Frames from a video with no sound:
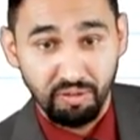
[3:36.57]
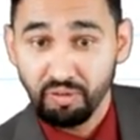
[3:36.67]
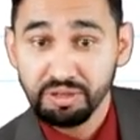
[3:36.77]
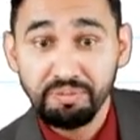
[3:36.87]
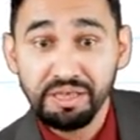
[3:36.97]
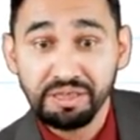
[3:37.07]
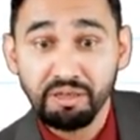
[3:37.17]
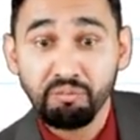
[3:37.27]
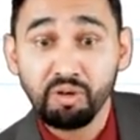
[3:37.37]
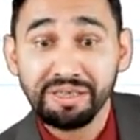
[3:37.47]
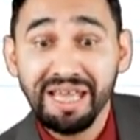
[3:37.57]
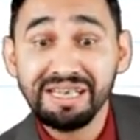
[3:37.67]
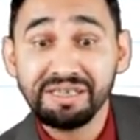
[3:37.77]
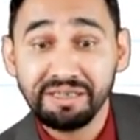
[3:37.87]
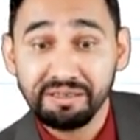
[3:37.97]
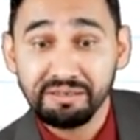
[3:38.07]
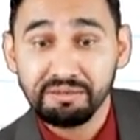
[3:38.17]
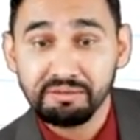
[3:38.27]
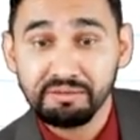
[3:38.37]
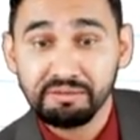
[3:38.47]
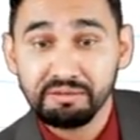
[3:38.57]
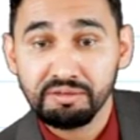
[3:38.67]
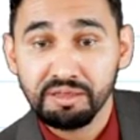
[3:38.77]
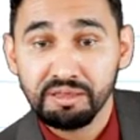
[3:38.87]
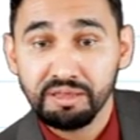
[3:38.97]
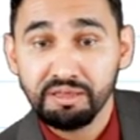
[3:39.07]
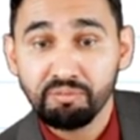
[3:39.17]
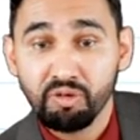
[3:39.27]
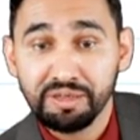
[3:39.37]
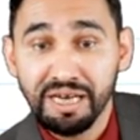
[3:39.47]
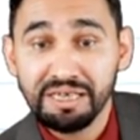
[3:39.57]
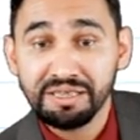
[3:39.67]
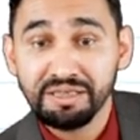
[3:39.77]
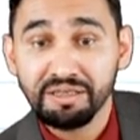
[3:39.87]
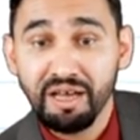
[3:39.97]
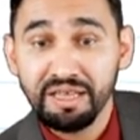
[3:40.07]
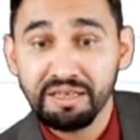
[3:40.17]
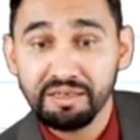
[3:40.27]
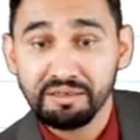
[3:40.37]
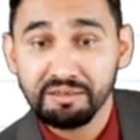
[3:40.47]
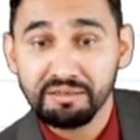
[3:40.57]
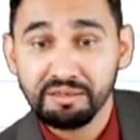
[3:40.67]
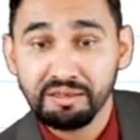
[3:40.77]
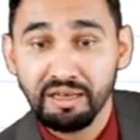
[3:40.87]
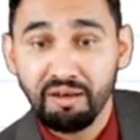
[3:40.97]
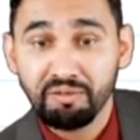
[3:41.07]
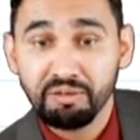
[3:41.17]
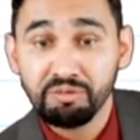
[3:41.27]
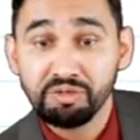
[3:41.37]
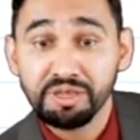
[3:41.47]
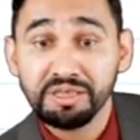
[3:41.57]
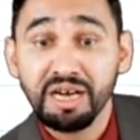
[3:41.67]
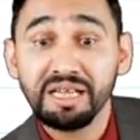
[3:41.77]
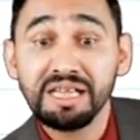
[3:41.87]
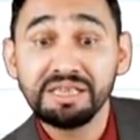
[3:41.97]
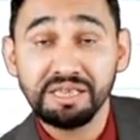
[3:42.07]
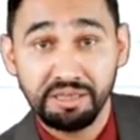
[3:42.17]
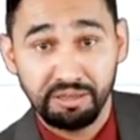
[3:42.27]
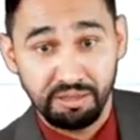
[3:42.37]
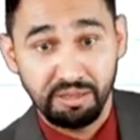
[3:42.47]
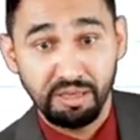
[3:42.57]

on the basis of mortality. If mortality is higher, our community is not healthy.